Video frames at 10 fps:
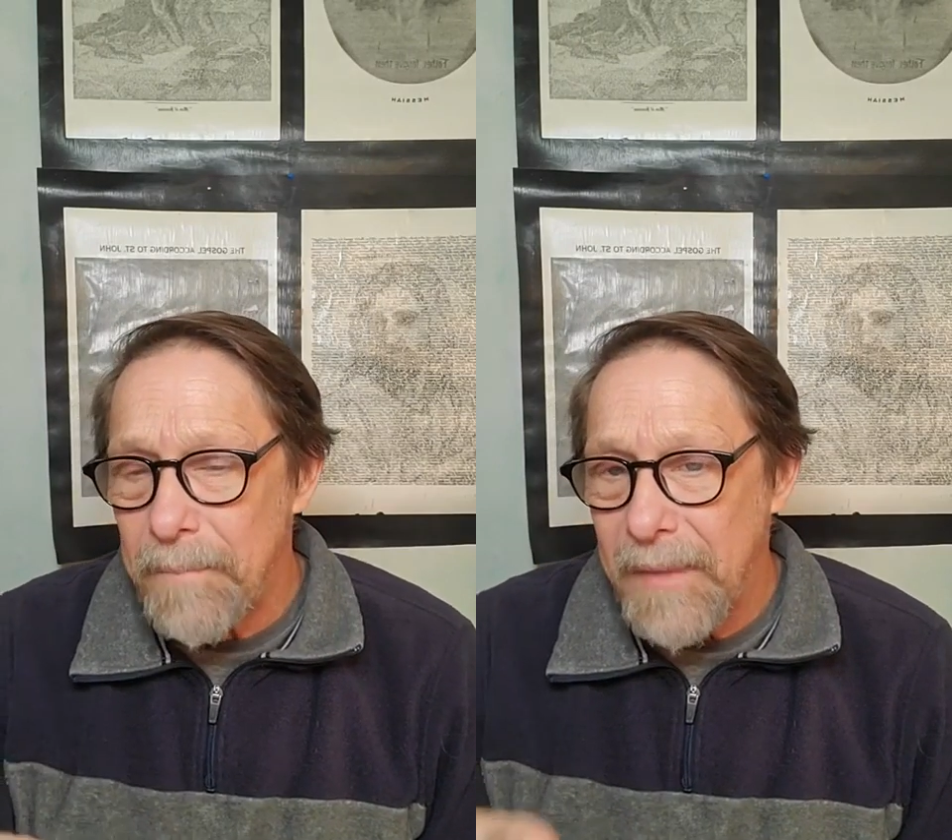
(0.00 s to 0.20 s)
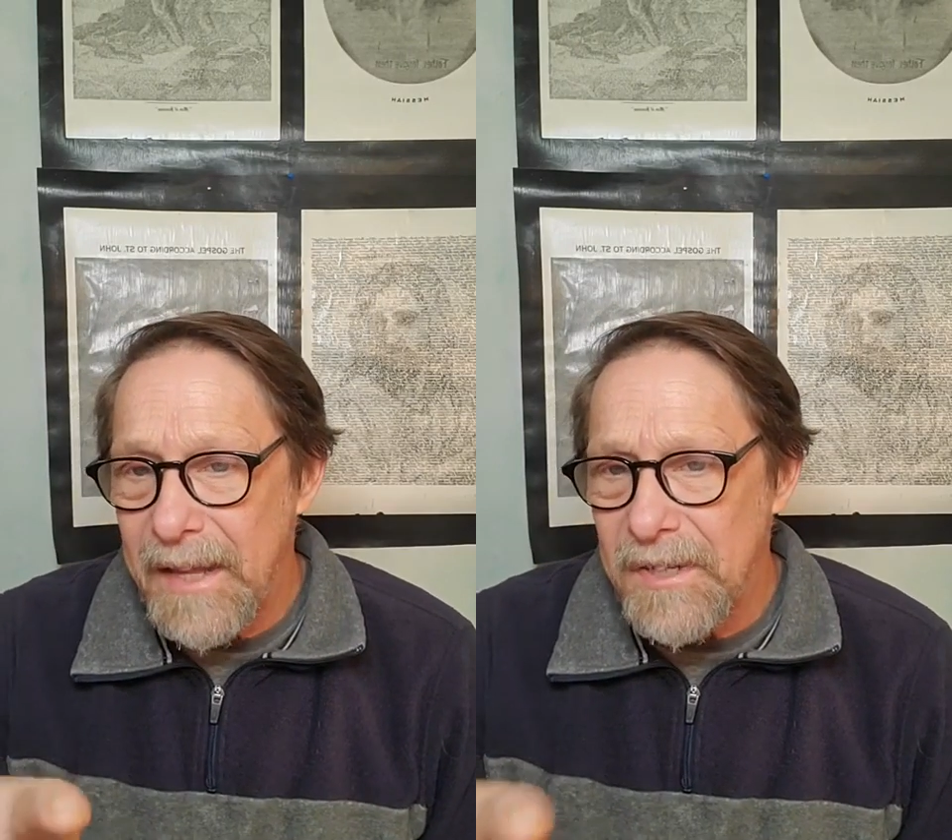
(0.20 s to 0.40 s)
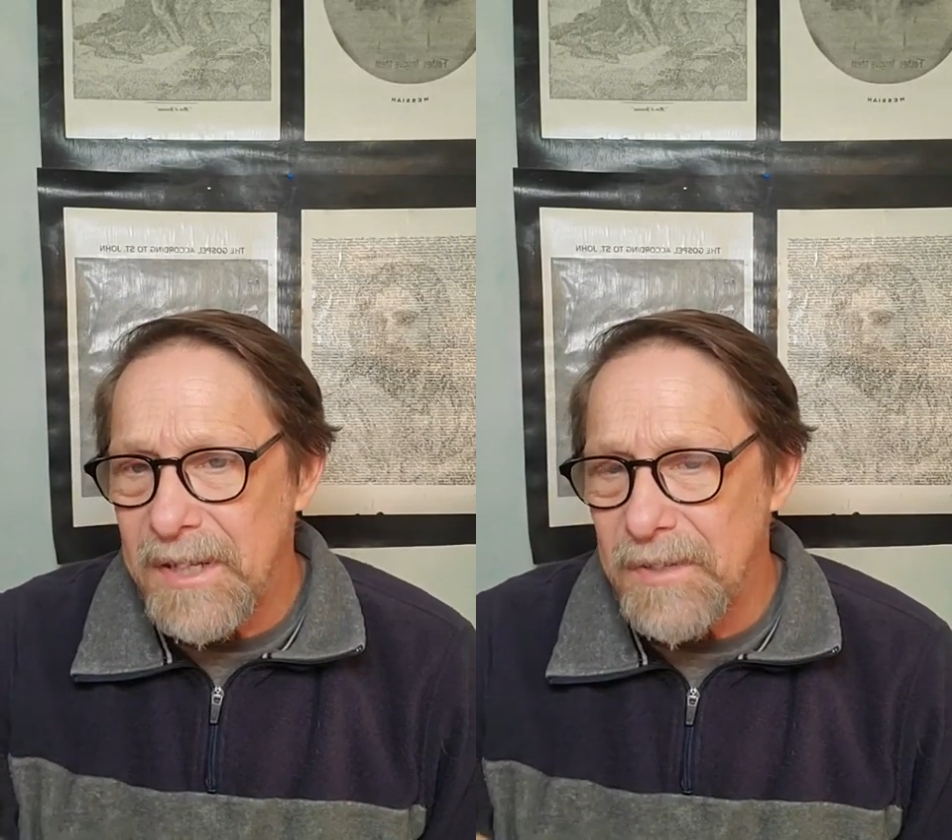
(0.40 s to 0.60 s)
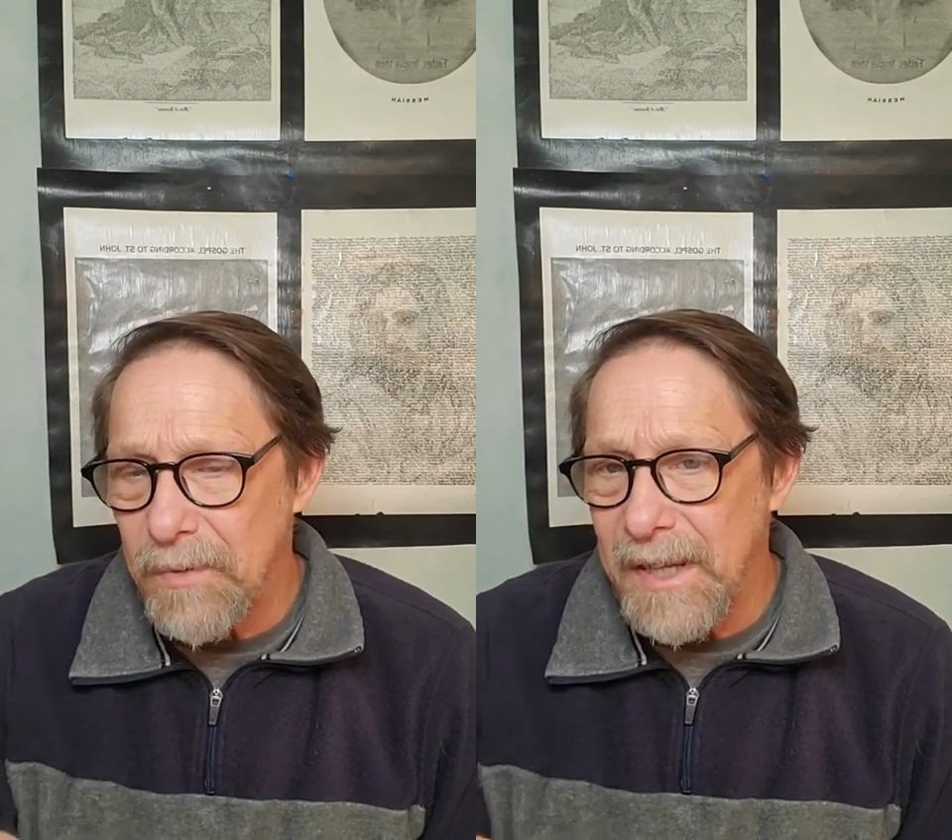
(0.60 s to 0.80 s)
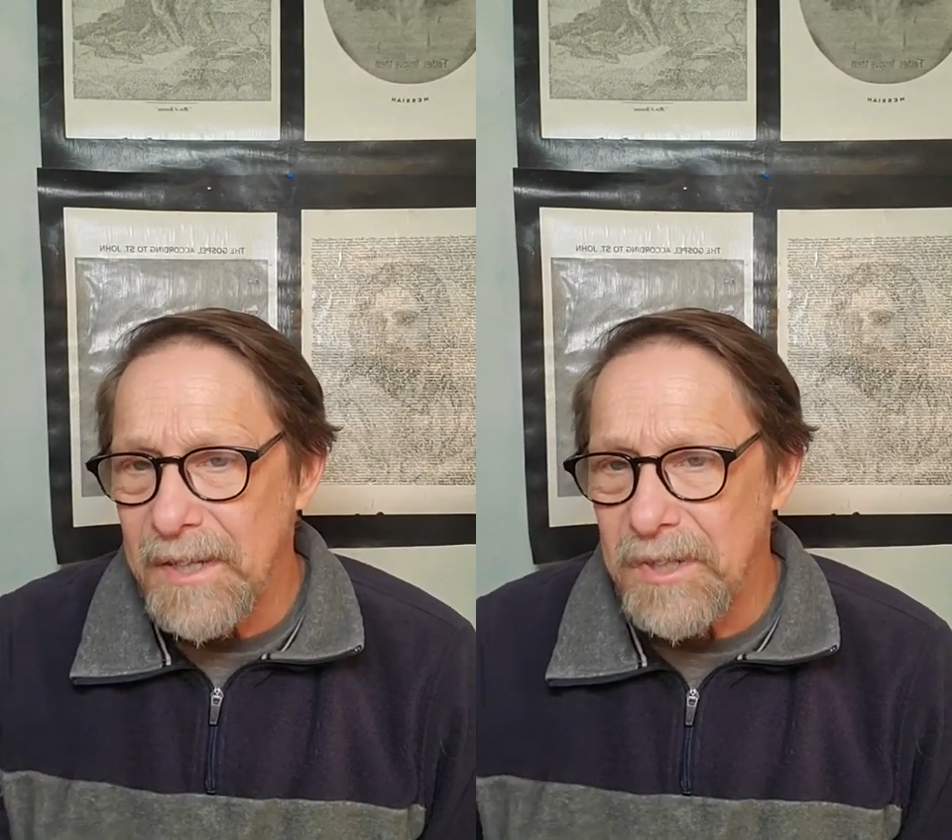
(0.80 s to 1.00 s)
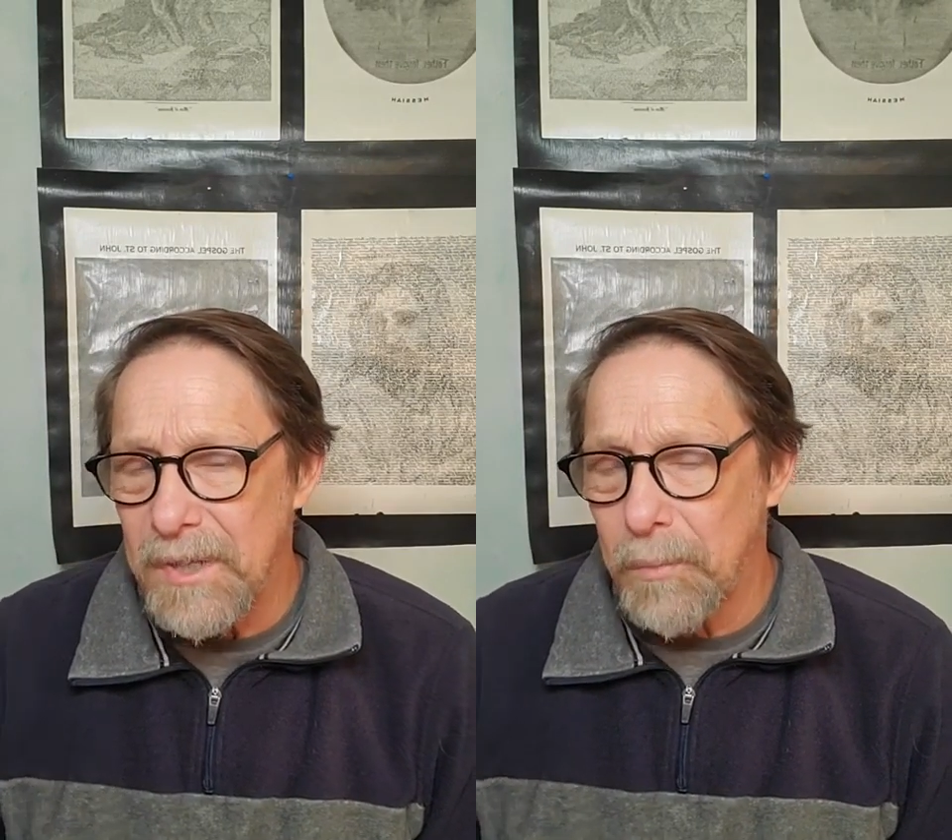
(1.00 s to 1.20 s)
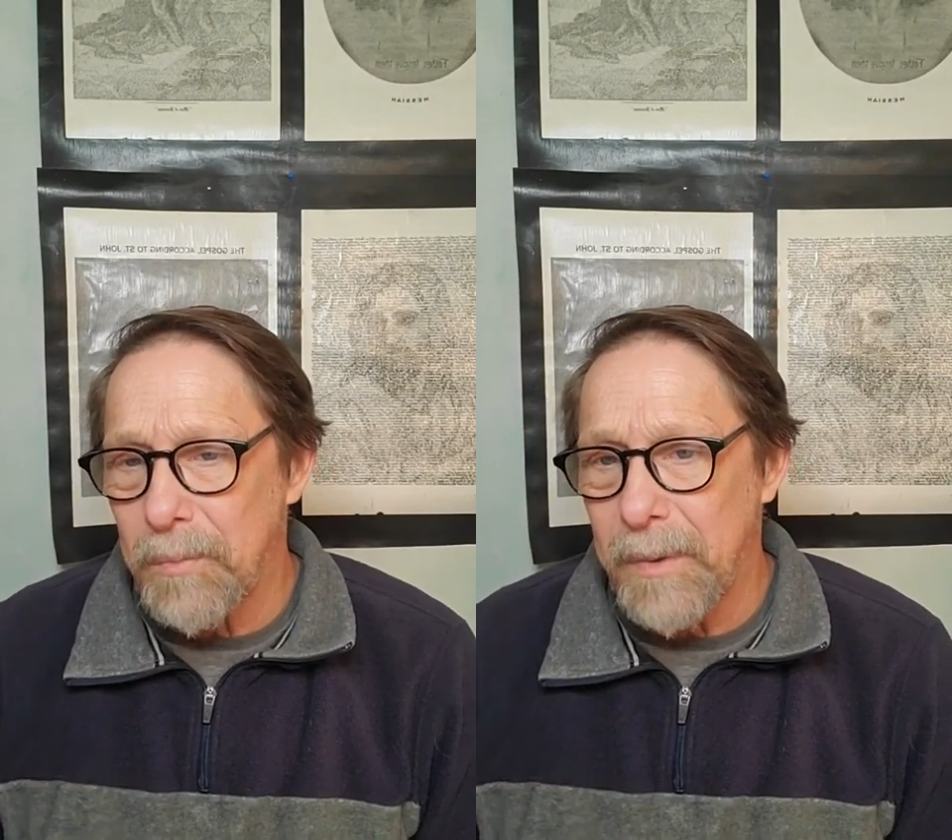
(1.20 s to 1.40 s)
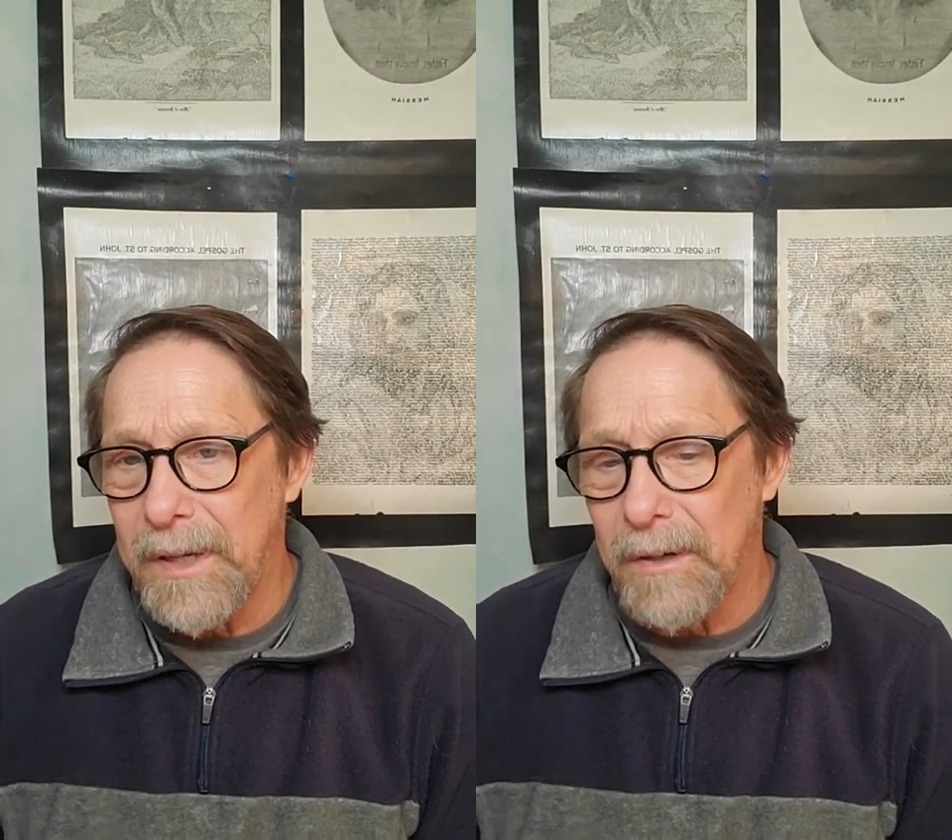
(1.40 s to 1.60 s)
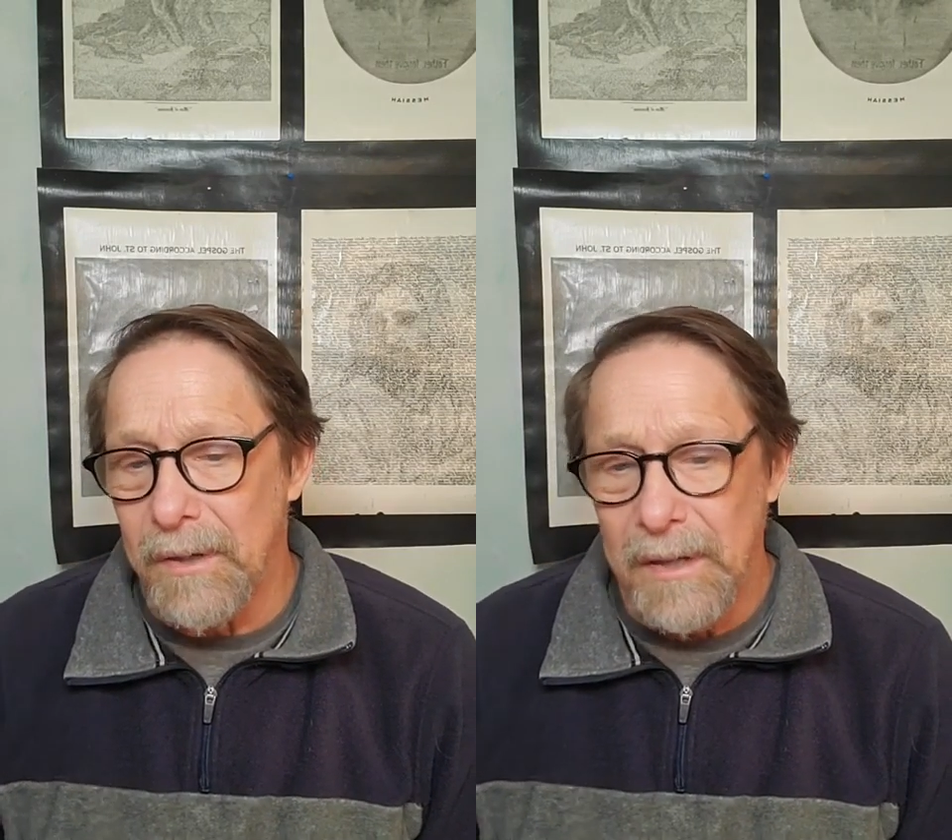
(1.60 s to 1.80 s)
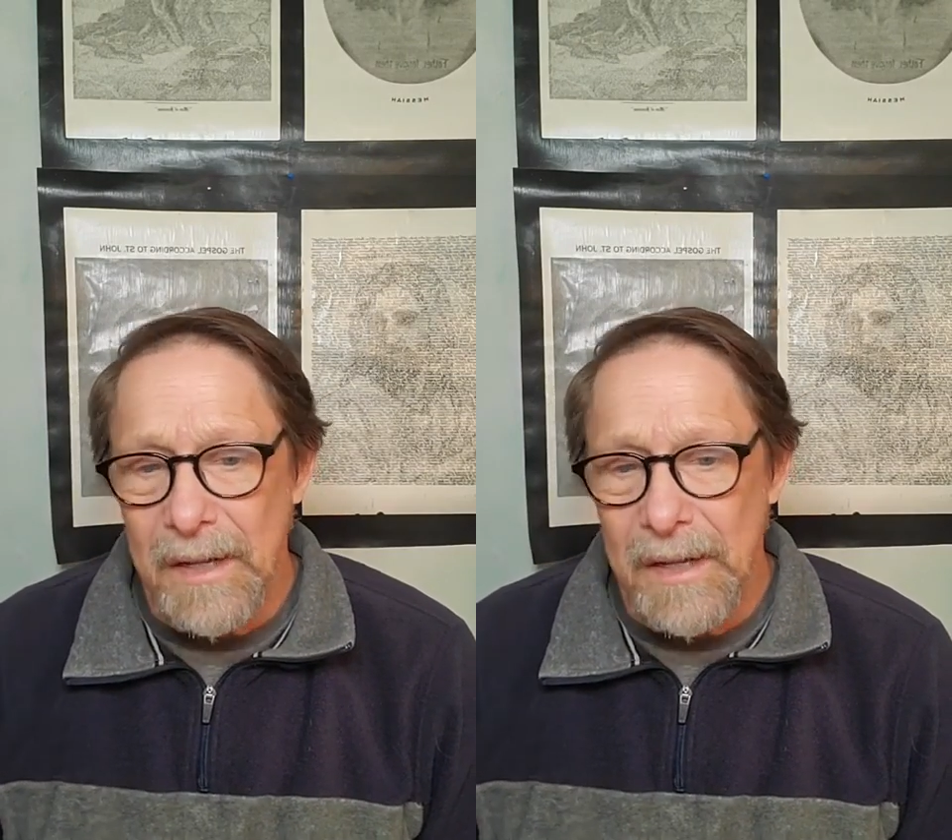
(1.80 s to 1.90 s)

into his relationship with Peter.